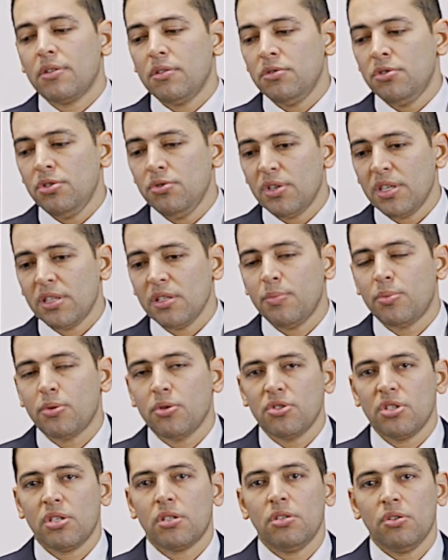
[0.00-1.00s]
during the
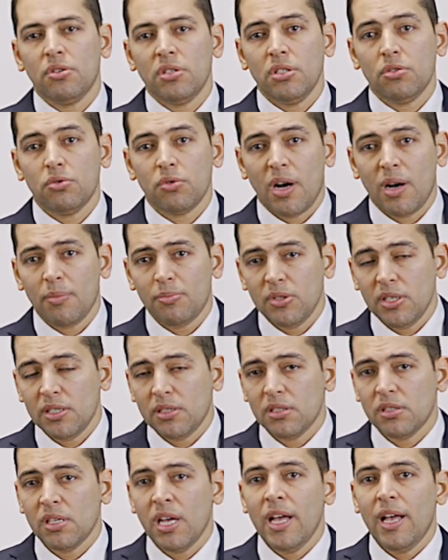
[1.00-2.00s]
project you need to update
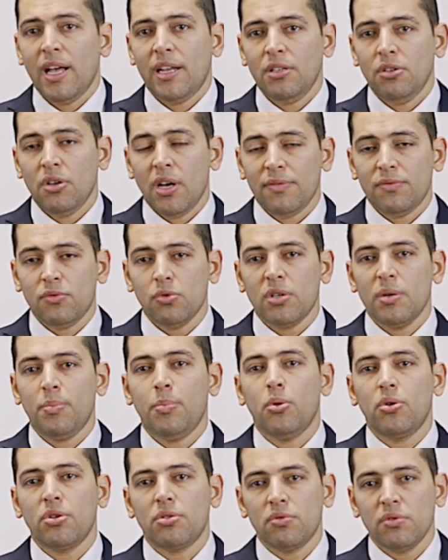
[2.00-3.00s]
it and you have to
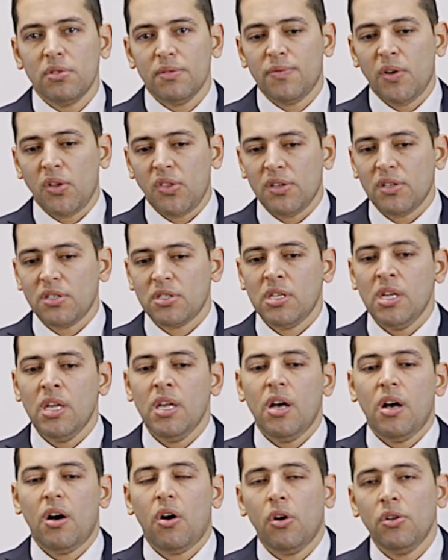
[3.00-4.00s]
report to the funders
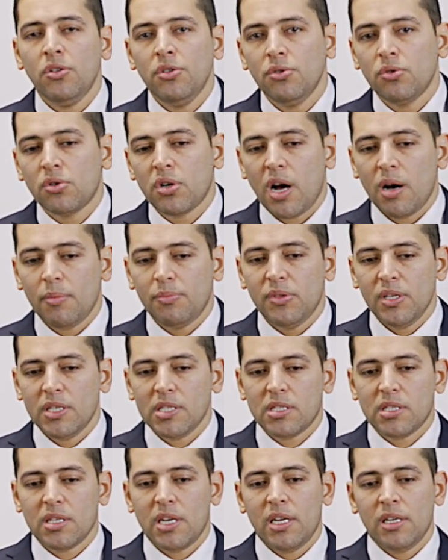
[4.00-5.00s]
on your
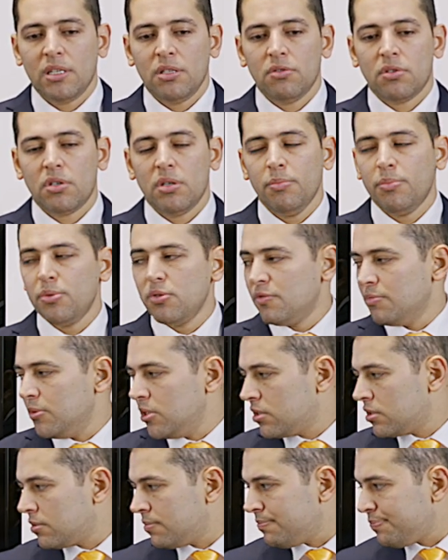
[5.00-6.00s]
updates and your
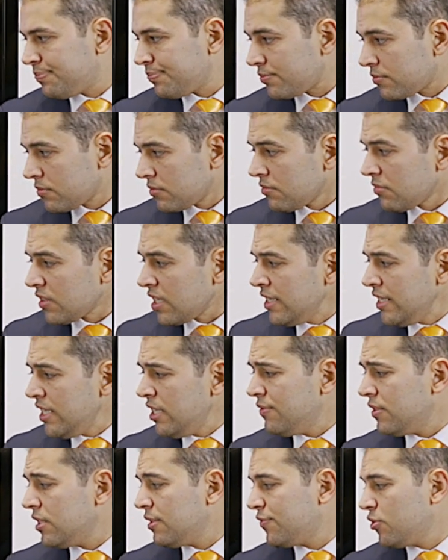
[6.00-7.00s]
improvements.
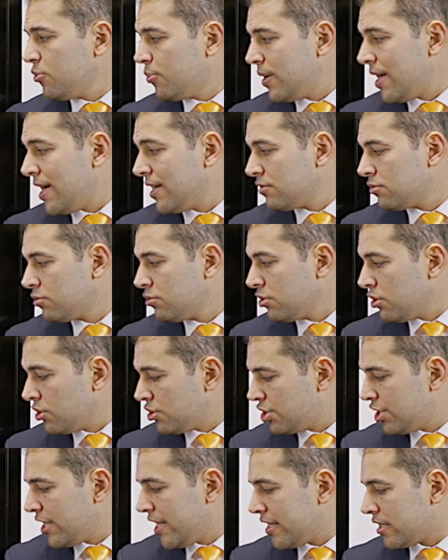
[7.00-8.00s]
Even if you plan to not
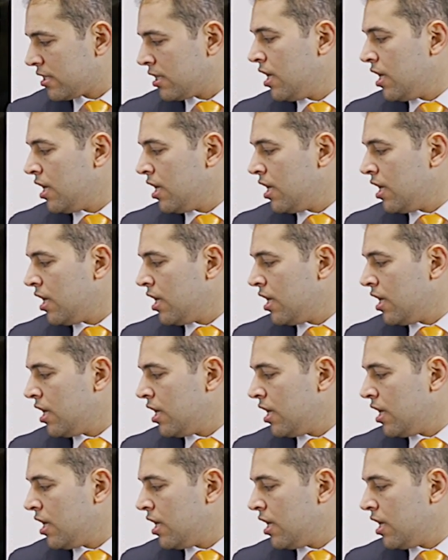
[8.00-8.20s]
share